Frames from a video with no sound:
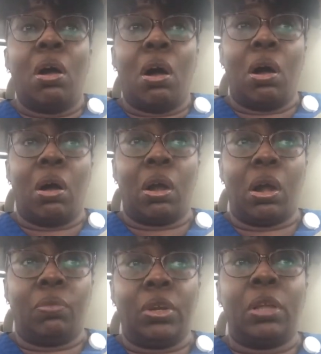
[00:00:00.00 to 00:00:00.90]
or
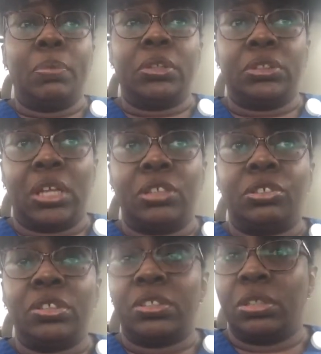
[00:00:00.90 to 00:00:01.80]
a
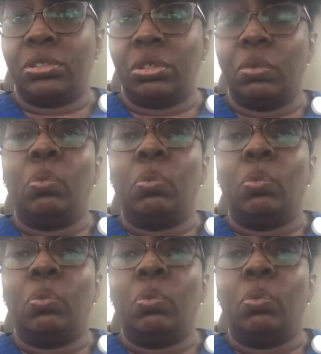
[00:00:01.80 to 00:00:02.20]
rehabilitation center,